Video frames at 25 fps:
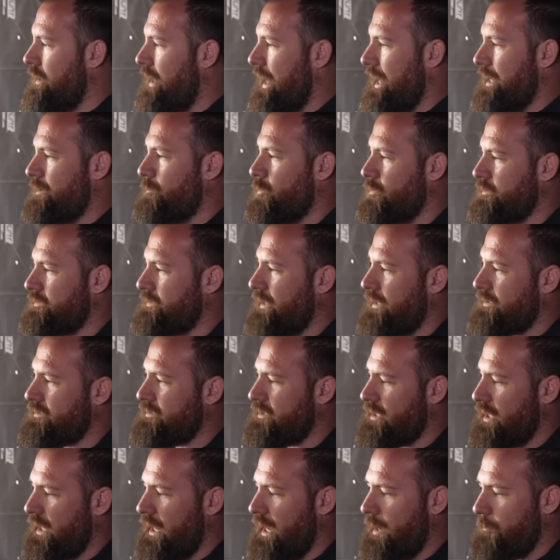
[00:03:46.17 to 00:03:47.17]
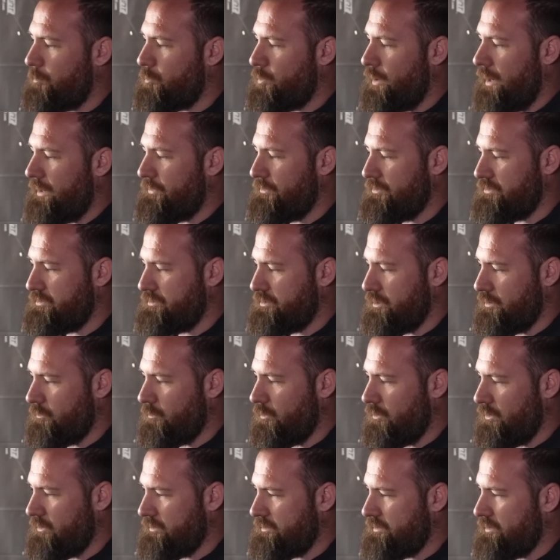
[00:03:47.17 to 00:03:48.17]
And I'm also actually going to upgrade the steering
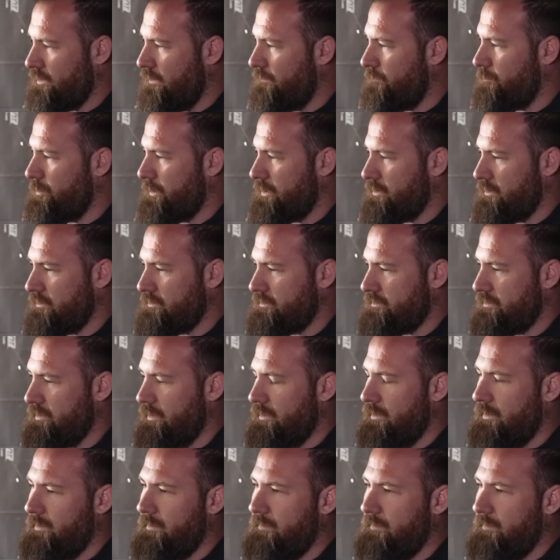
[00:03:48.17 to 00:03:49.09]
wheel itself because